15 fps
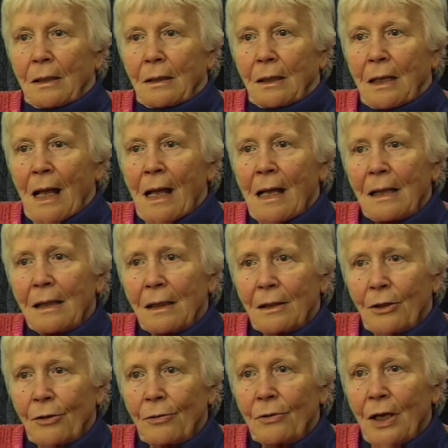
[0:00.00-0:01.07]

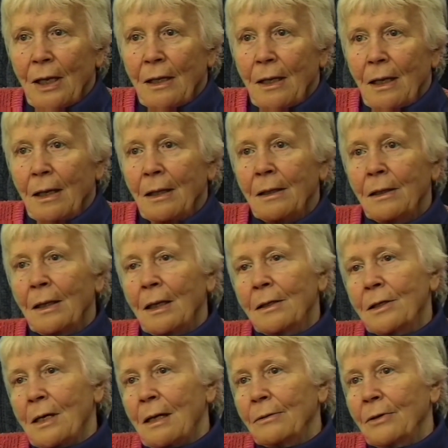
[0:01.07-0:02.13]
cuddled together, and
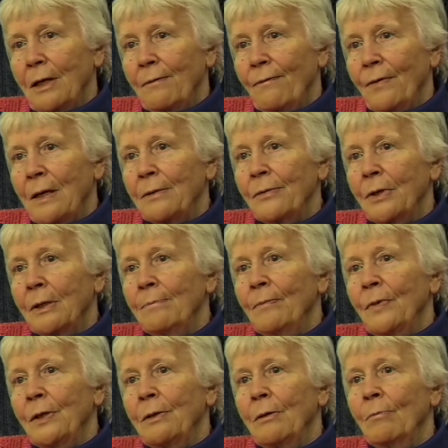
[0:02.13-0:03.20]
that's how they found them
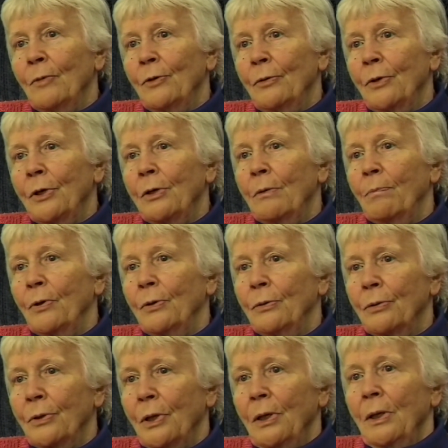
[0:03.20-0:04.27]
in the morning, both